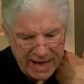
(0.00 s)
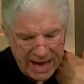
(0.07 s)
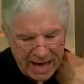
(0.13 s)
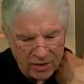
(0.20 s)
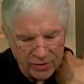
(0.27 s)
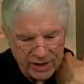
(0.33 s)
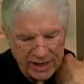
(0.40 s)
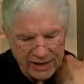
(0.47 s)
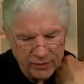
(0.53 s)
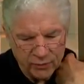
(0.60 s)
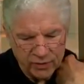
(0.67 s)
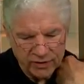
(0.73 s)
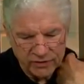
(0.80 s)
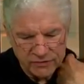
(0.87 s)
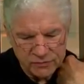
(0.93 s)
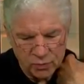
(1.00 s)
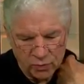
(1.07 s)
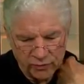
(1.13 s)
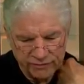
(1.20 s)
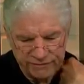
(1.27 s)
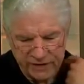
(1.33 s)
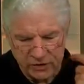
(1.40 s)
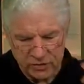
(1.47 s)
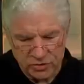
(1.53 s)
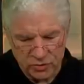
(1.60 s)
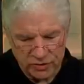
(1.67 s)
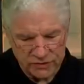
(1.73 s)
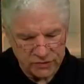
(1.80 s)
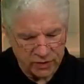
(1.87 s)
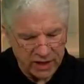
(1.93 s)
How can I get rid of the swollen finger
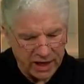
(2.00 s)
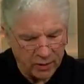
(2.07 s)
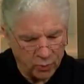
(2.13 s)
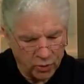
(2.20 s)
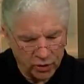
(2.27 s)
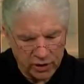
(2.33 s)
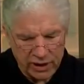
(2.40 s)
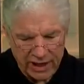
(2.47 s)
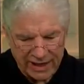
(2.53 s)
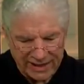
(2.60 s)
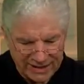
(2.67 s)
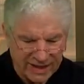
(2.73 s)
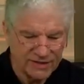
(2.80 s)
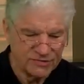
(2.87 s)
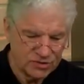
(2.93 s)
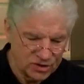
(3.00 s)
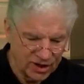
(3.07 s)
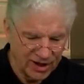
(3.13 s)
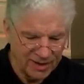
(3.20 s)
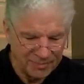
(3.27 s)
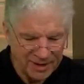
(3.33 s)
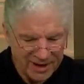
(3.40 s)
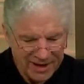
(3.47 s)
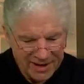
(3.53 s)
joints? Okay, I work at a desk job,